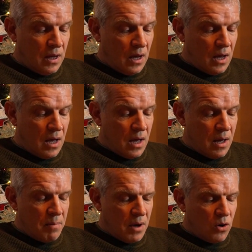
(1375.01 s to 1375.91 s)

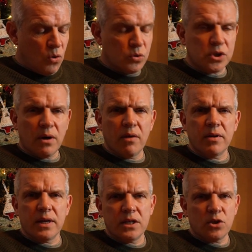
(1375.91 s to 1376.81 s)
And also, I
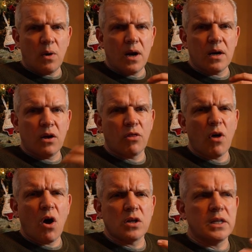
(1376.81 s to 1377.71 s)
think it's quite
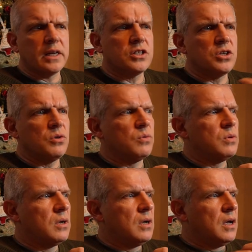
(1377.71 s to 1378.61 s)
cathartic to
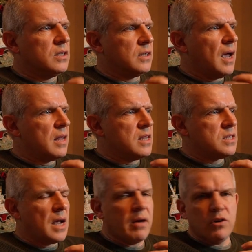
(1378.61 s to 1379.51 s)
get
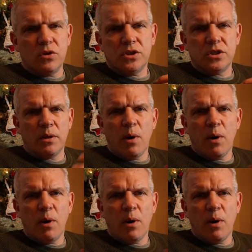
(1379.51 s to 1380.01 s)
this out of your system.